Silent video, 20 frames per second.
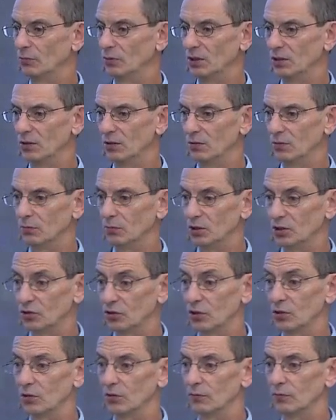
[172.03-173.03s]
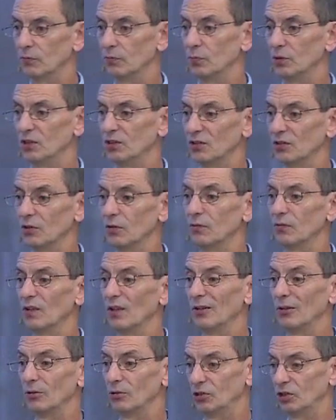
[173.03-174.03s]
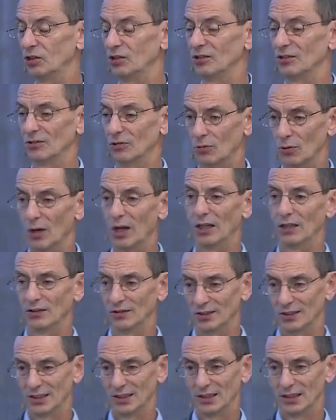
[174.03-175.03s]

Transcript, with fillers: We serve the Lord Jesus Christ.